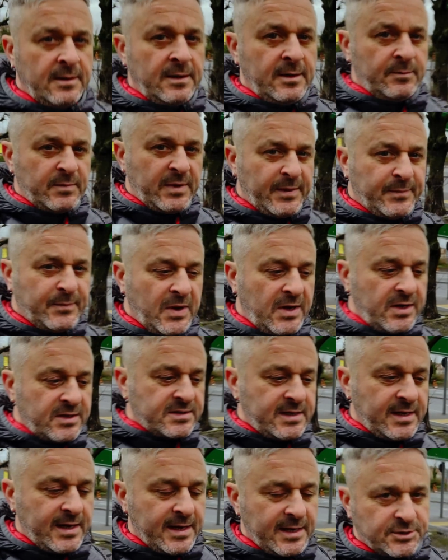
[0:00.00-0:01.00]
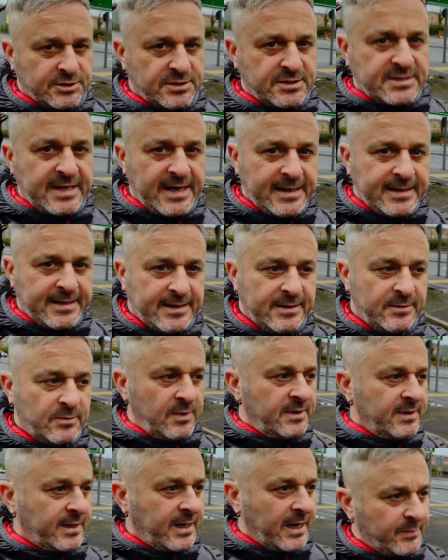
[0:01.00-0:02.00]
Me personally, I just stayed in
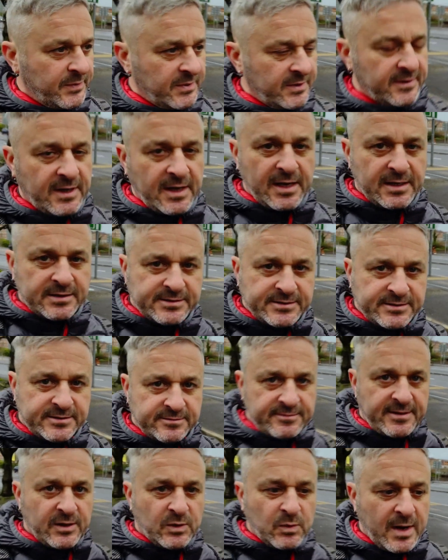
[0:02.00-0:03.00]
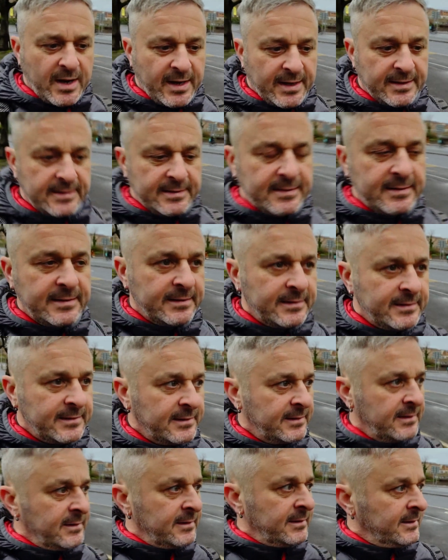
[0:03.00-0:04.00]
with a couple of glasses of red wine
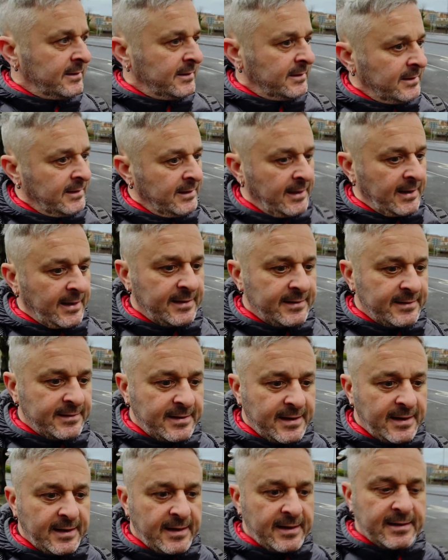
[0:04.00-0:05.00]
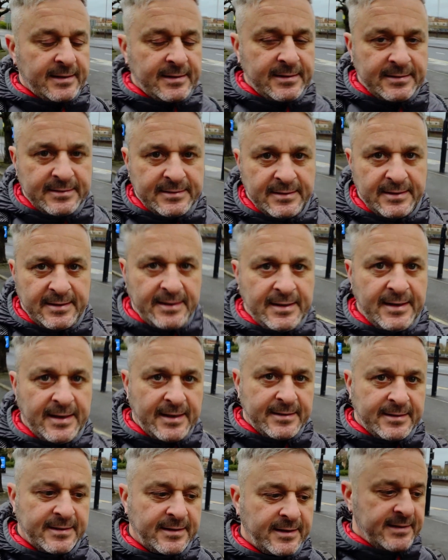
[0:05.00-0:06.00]
and a
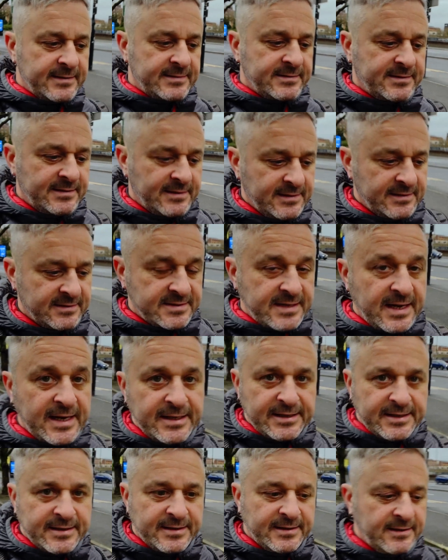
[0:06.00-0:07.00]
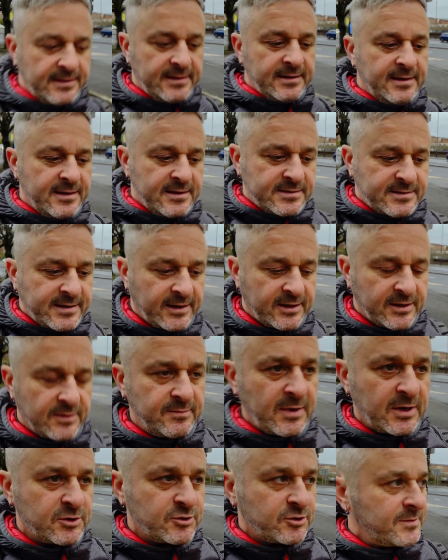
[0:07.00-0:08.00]
nice steak and
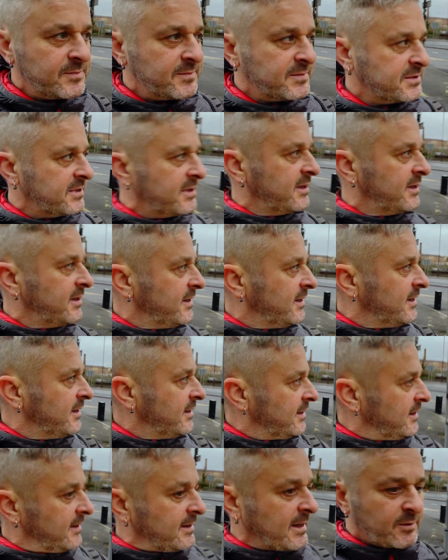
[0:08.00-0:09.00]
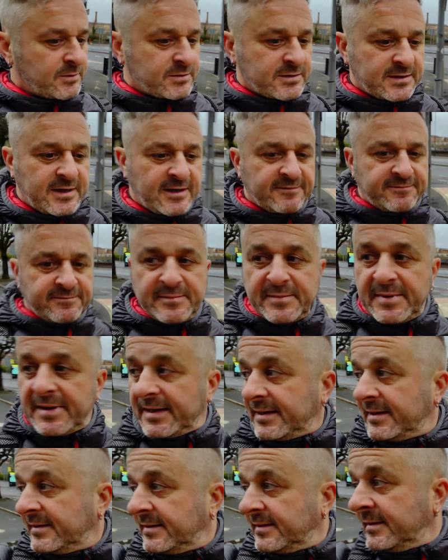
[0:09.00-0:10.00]
mushrooms. That was enough for
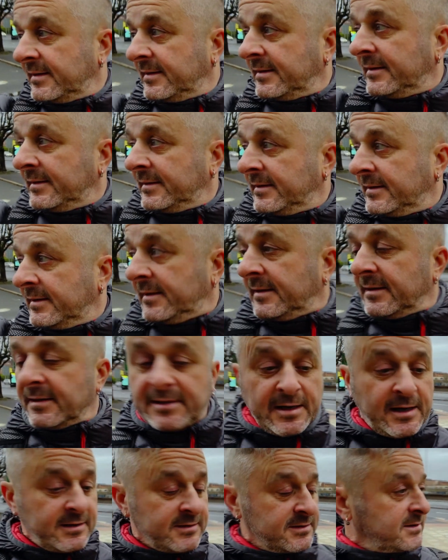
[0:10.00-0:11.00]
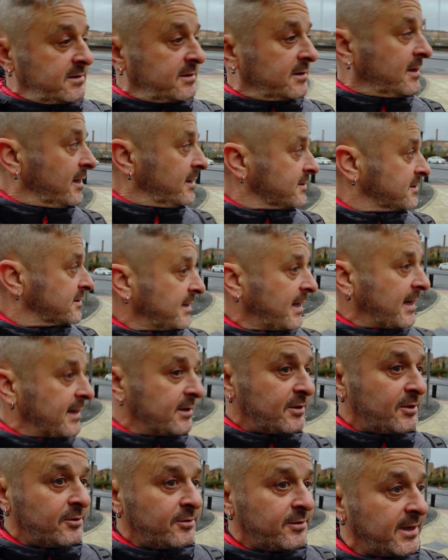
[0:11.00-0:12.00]
me. Can't
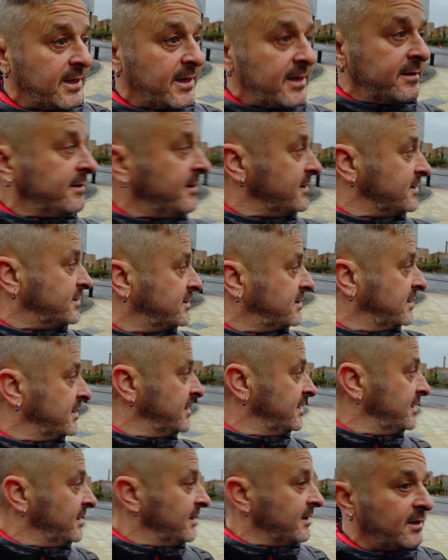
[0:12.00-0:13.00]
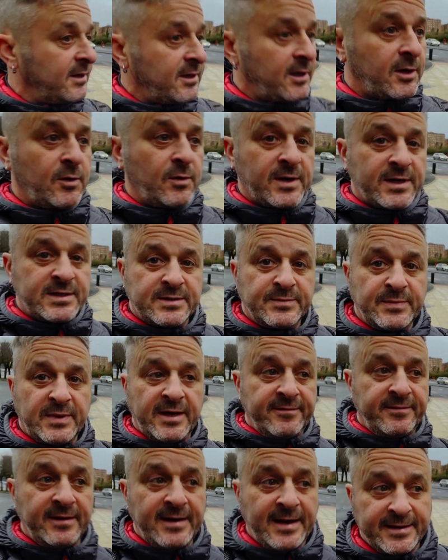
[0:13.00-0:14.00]
stand New Year. It's always a bit
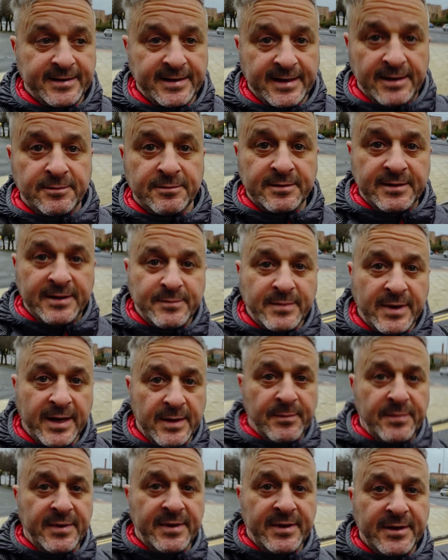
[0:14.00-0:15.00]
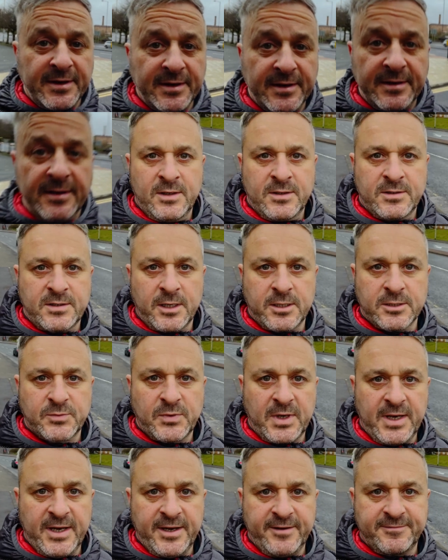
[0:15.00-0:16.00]
of a letdown in my opinion. So as we
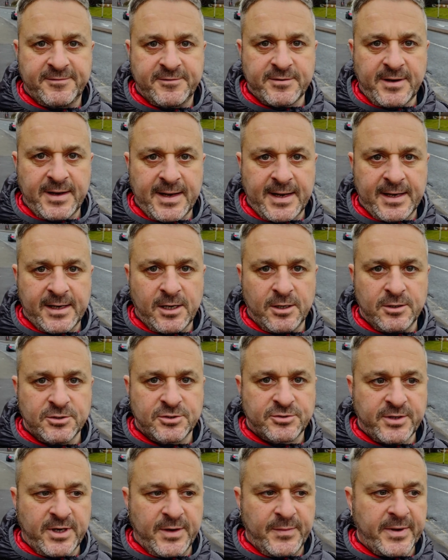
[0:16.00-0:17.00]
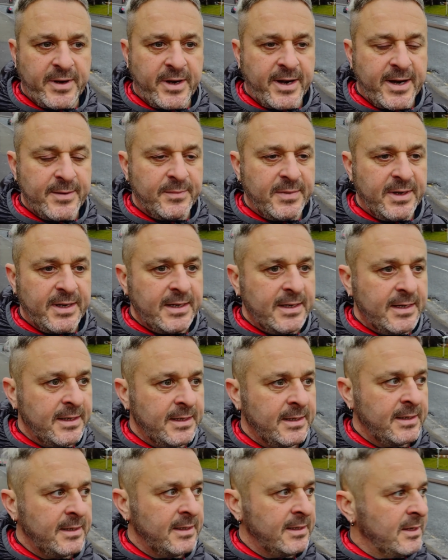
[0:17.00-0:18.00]
leave Great Ancoat Street behind me,
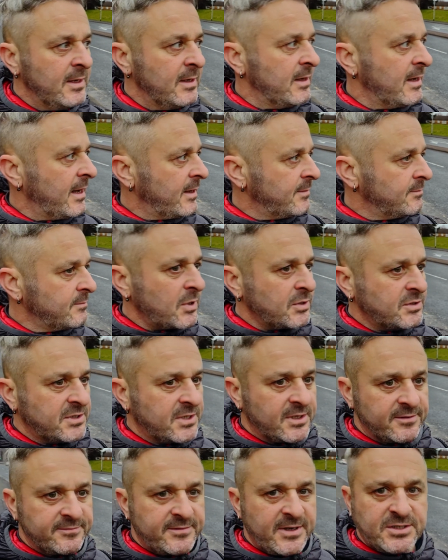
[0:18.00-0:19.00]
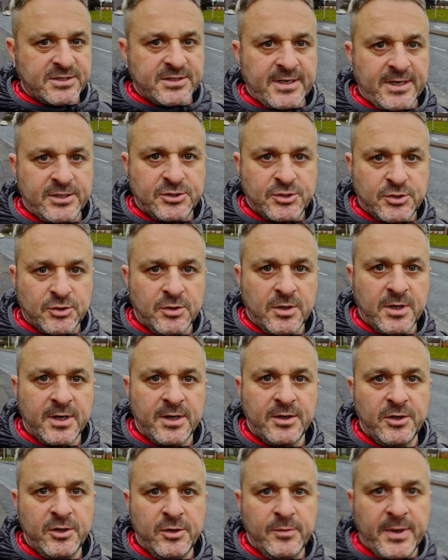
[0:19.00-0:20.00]
and most of the residential
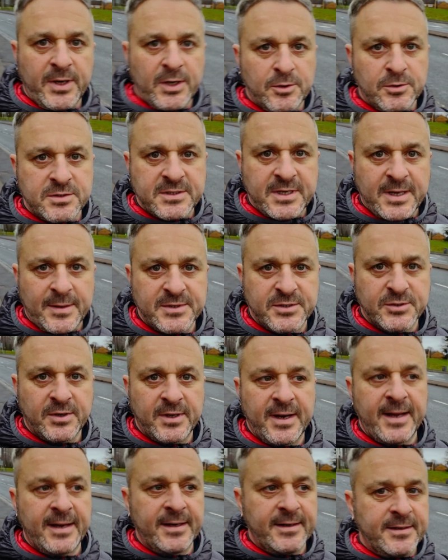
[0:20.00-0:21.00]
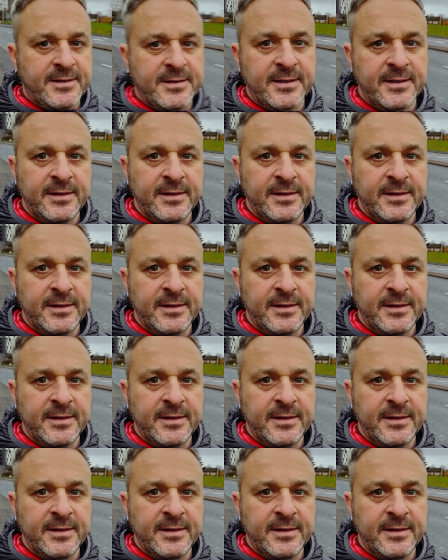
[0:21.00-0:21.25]
new builds come to an end,